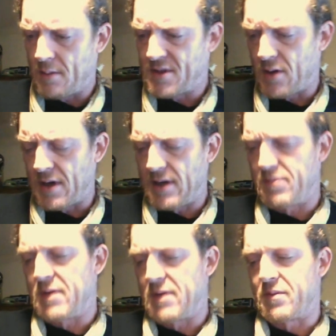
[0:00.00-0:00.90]
So I
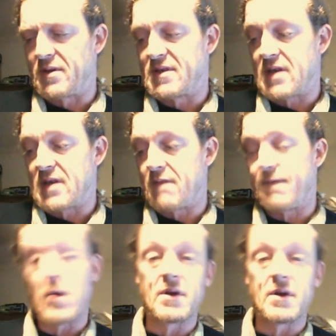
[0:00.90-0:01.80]
need people to stay
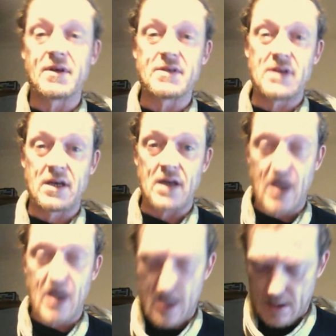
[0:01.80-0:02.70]
focused and
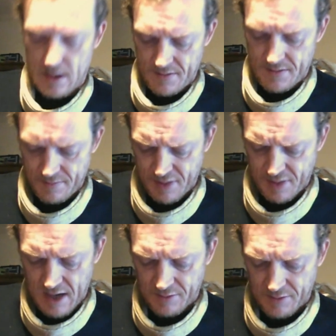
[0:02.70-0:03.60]
not
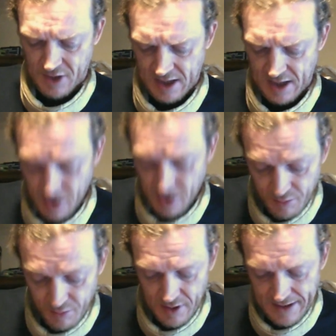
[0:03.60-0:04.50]
be
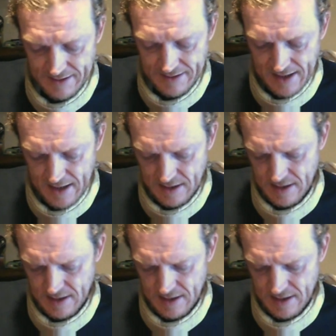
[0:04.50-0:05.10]
objectionable like that,